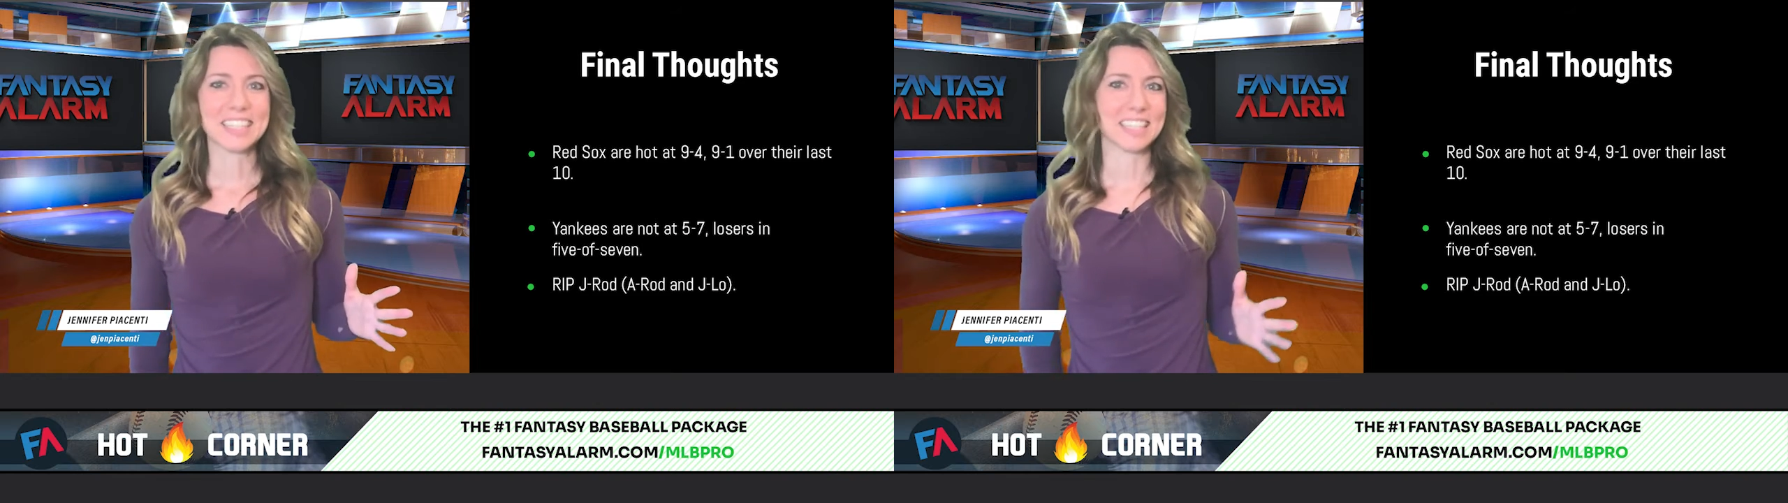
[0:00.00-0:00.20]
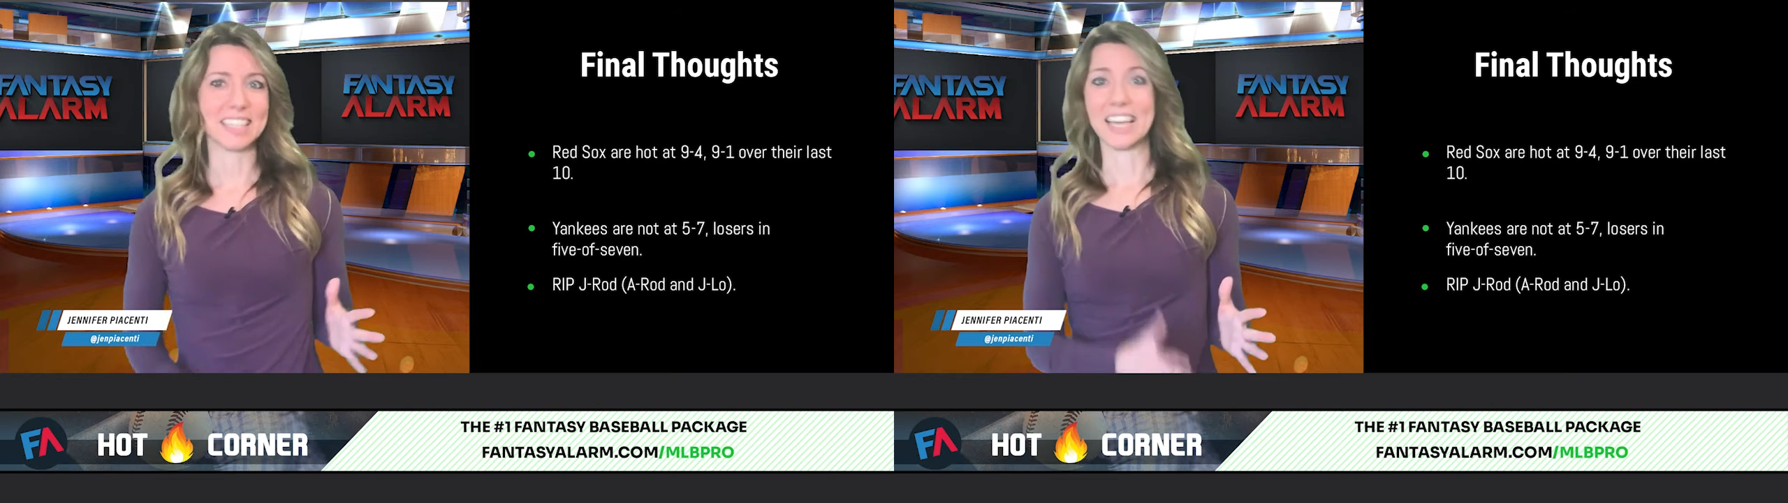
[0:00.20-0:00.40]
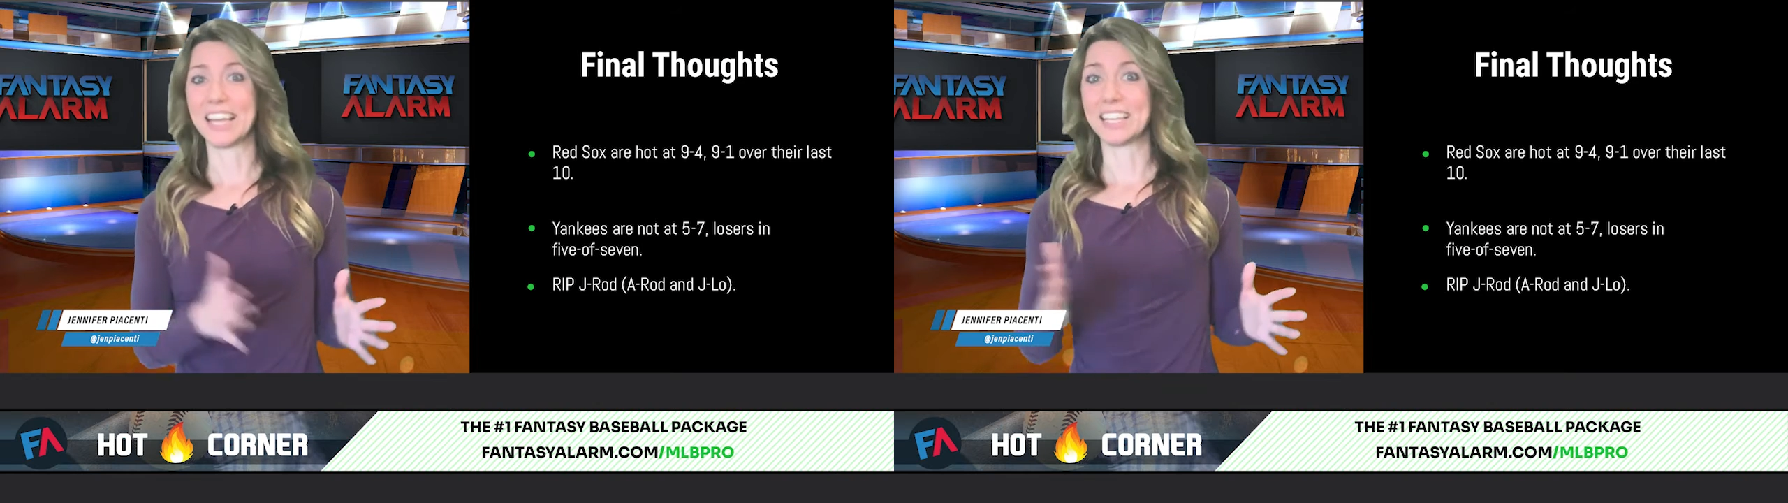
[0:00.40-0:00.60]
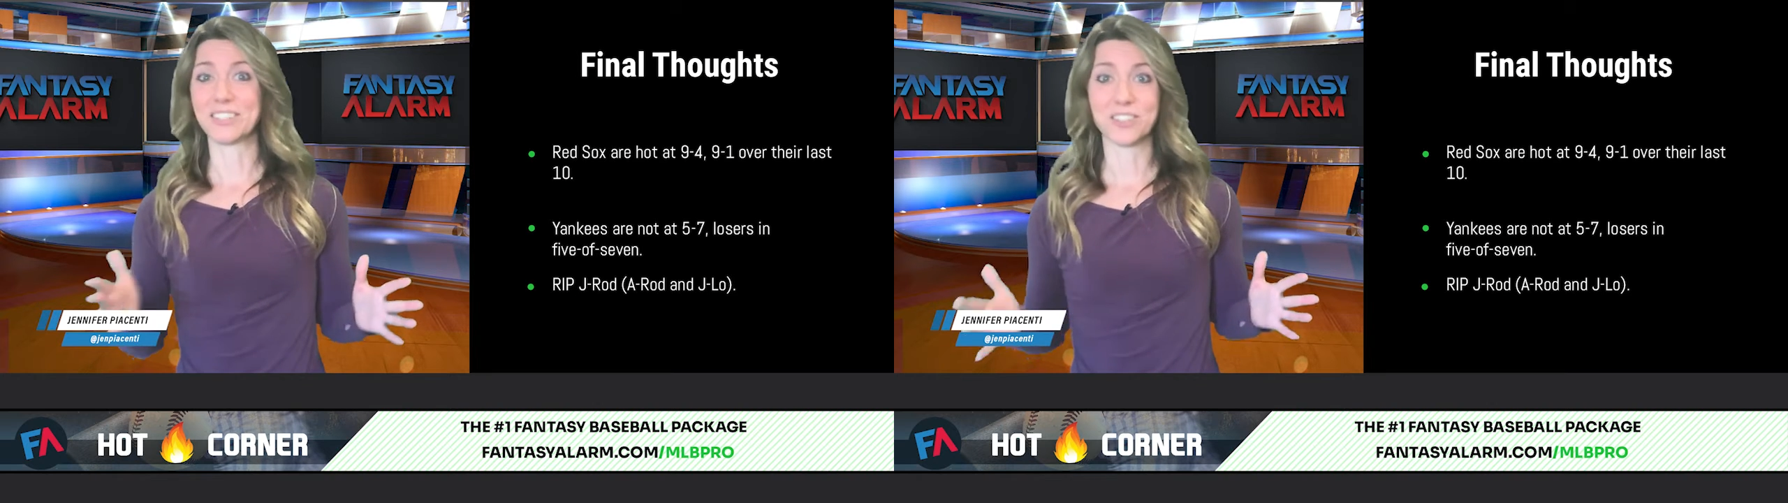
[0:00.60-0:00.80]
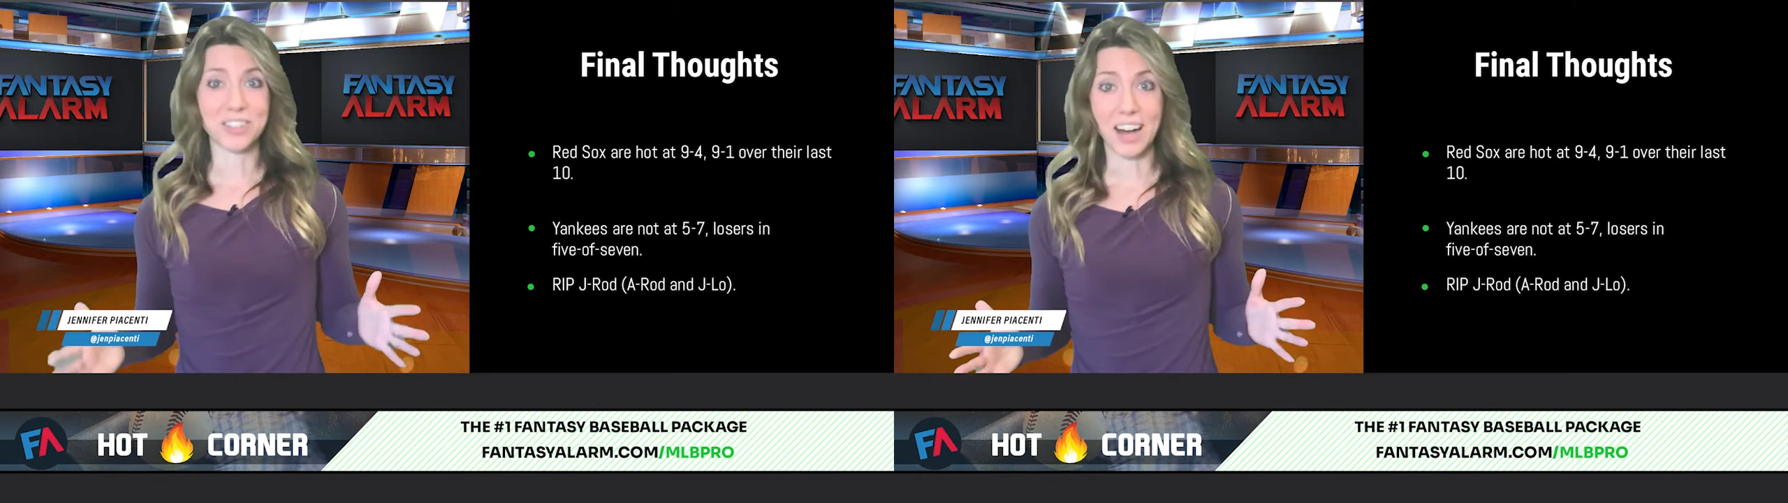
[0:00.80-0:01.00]
the
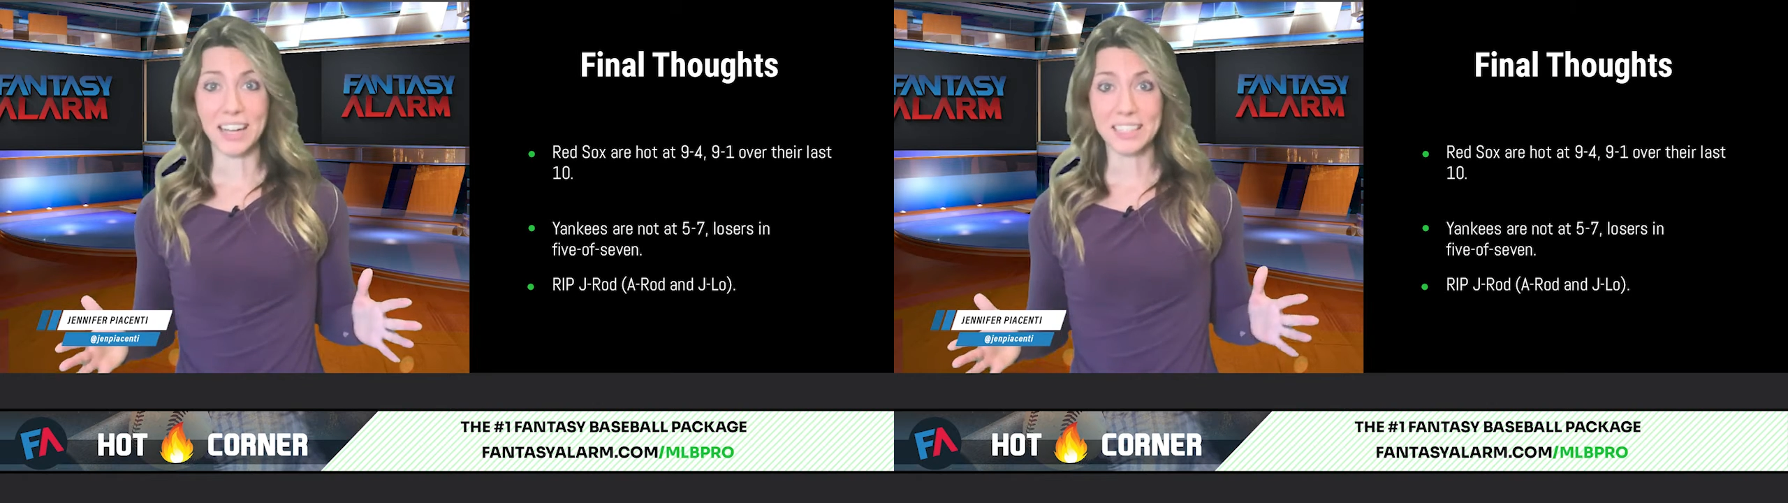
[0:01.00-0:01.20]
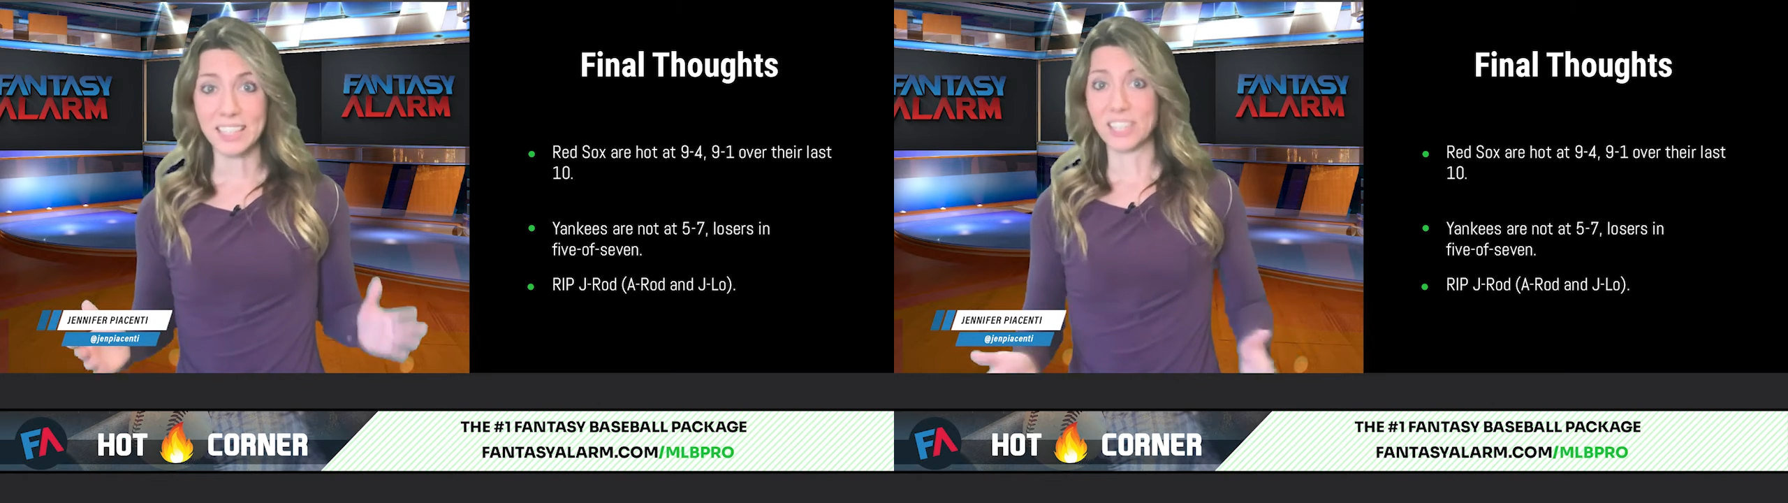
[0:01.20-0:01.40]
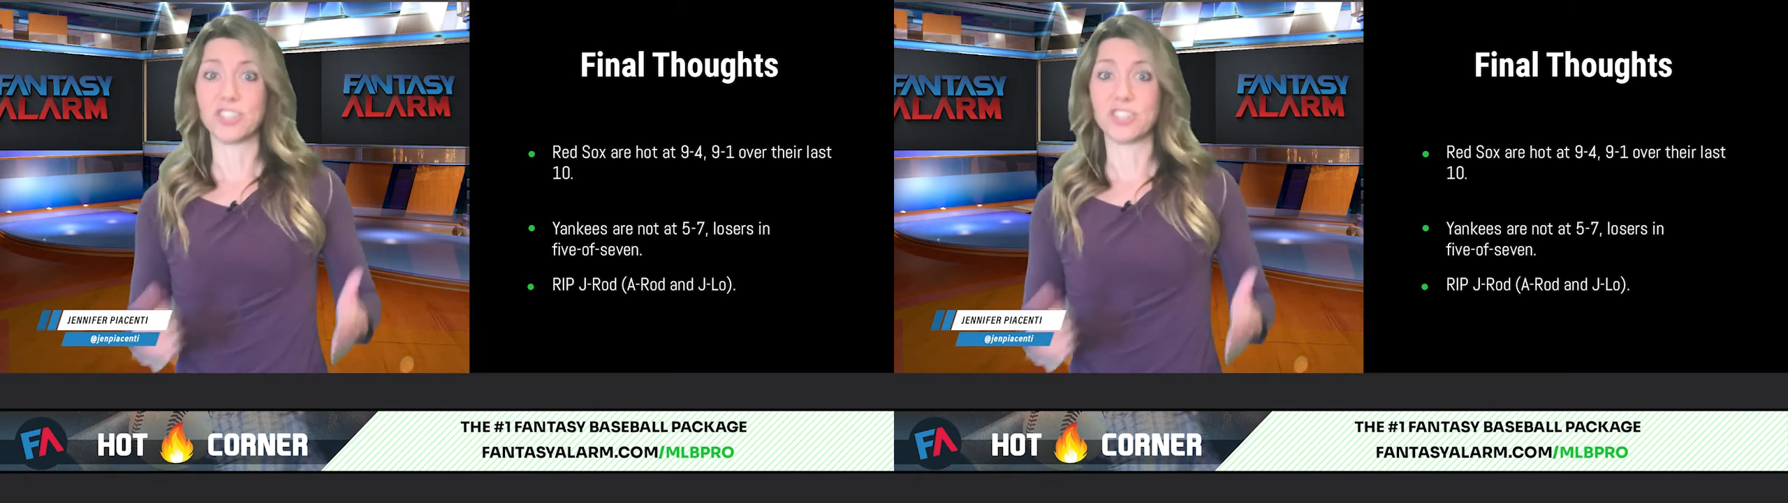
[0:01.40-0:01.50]
Yankees are not.